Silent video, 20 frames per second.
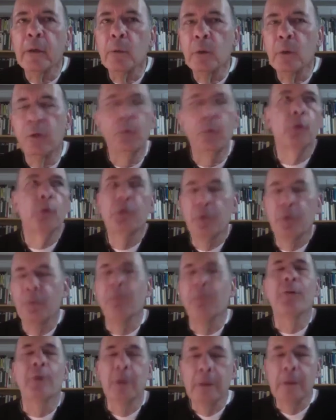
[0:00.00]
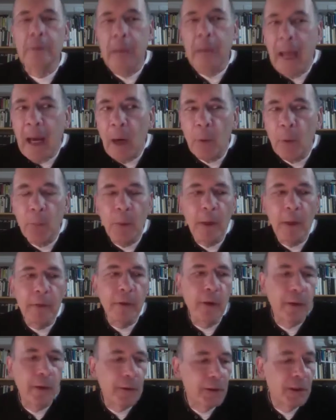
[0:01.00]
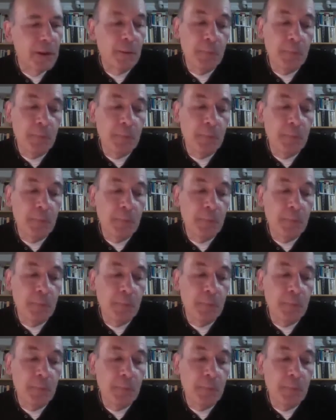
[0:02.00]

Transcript: We were just a very loud minority,